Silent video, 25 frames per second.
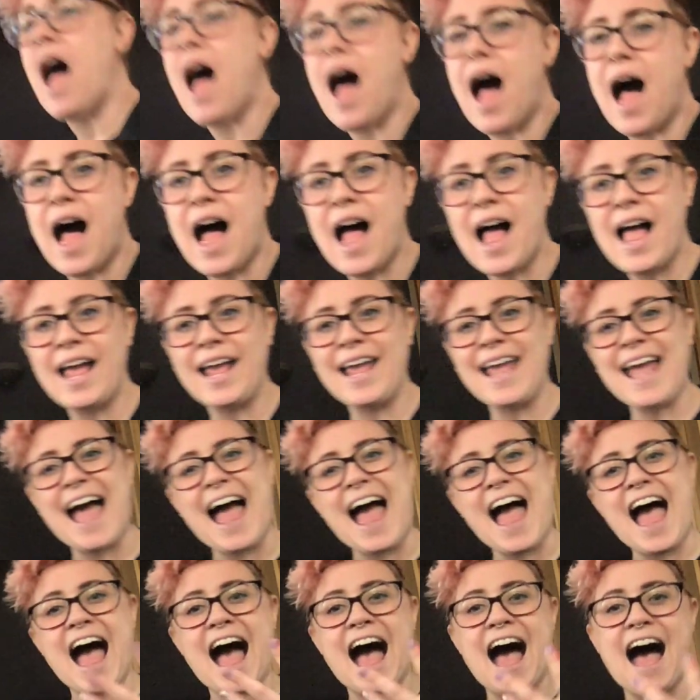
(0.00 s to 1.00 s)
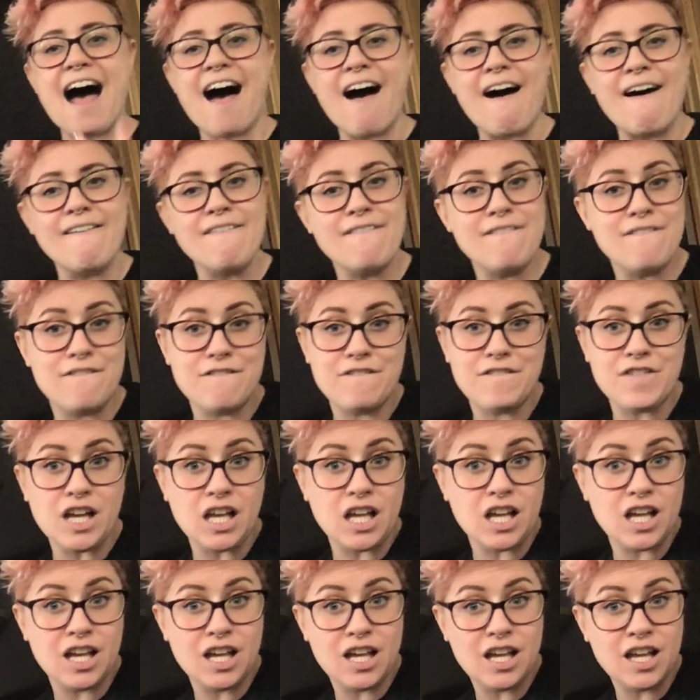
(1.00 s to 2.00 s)
I have,
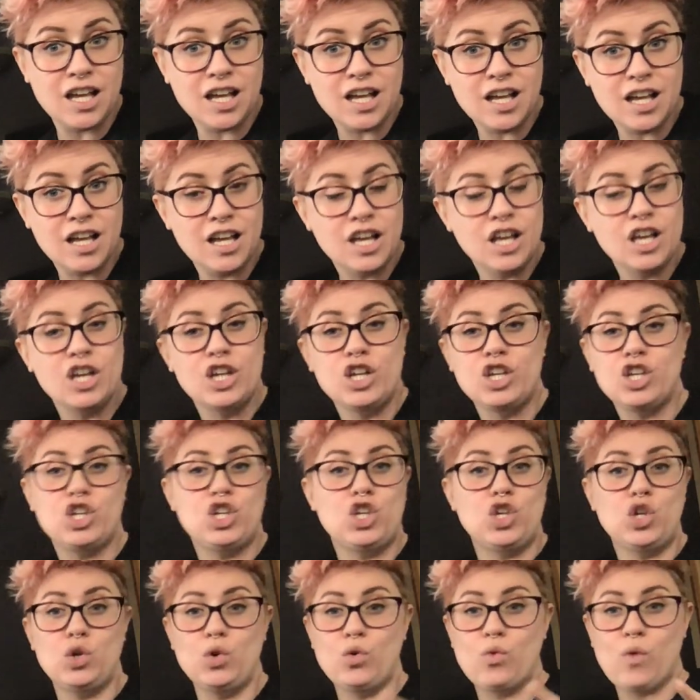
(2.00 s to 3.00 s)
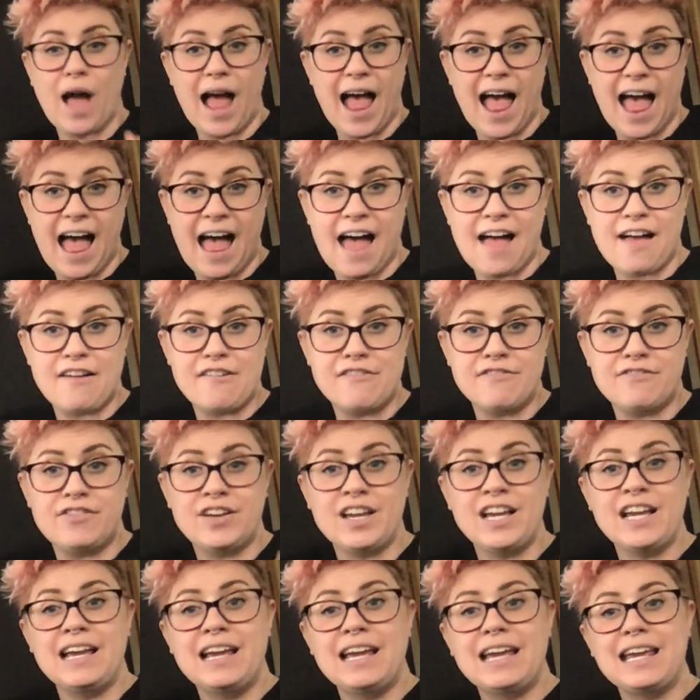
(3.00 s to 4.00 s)
you have,
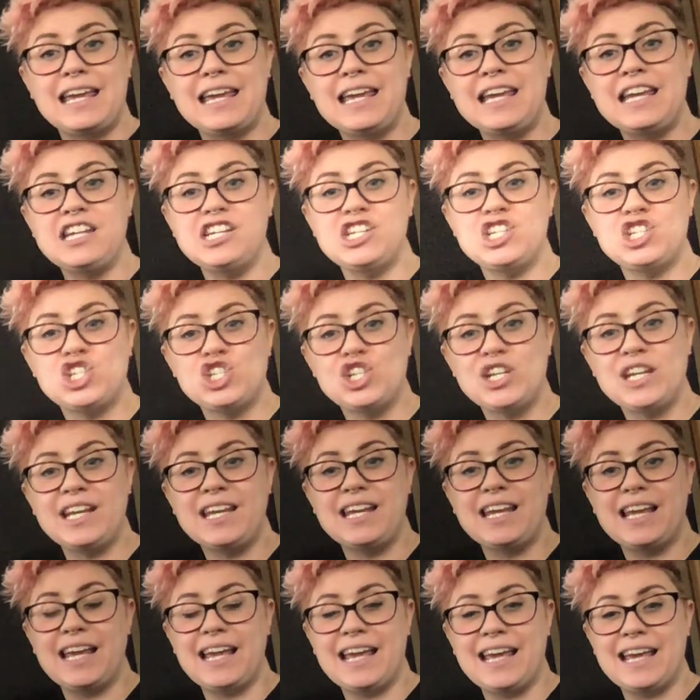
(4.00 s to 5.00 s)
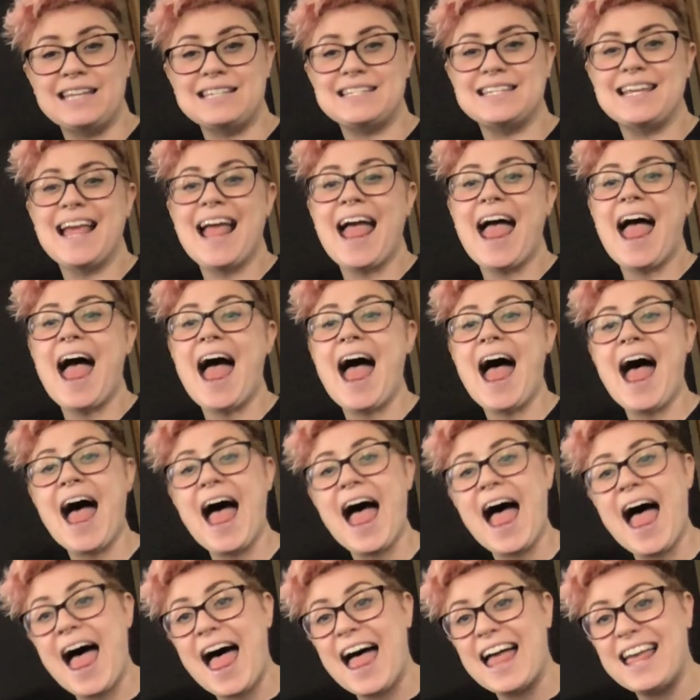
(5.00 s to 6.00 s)
he, she, it
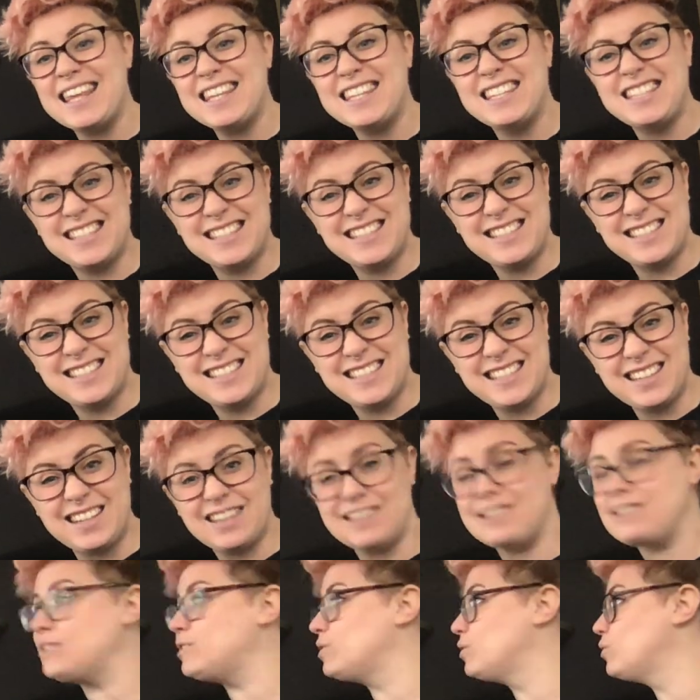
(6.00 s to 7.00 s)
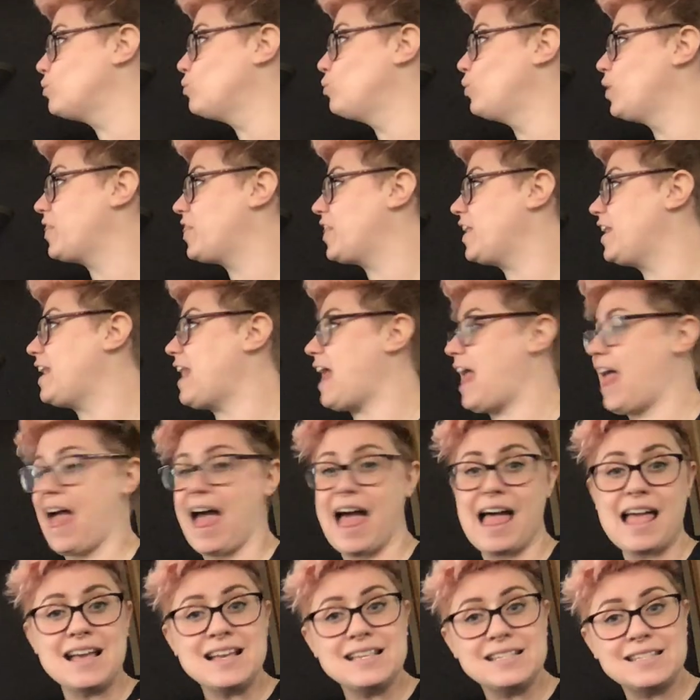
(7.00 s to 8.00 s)
has with an
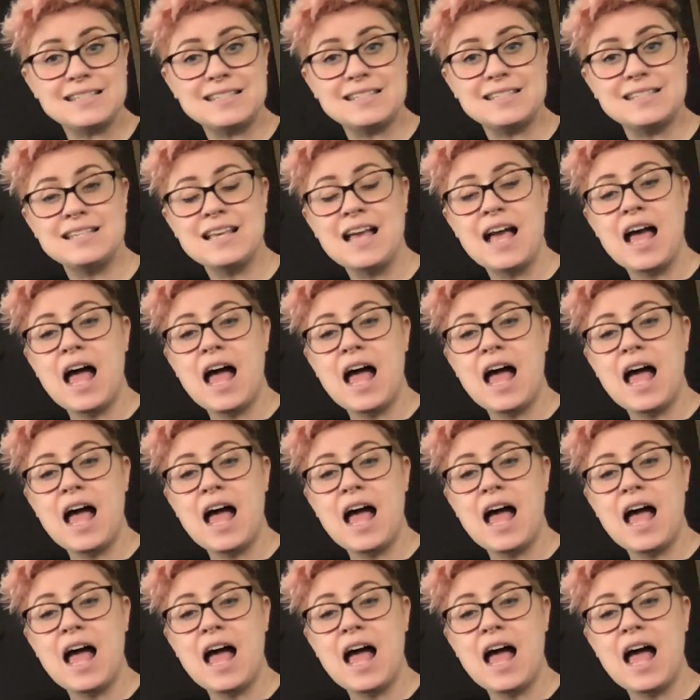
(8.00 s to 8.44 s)
S.